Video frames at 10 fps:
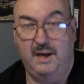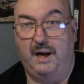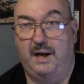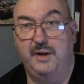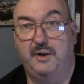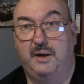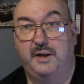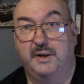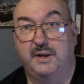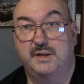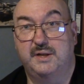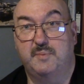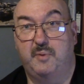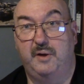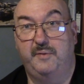I know how hard it is to
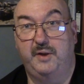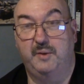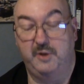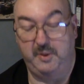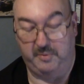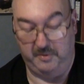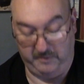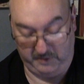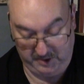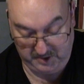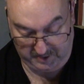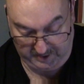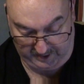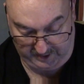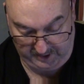spot everything when you proofread, so
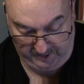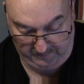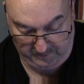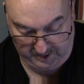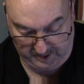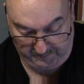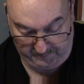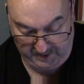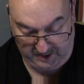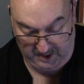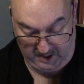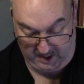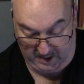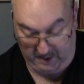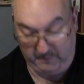I can live with
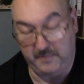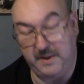that.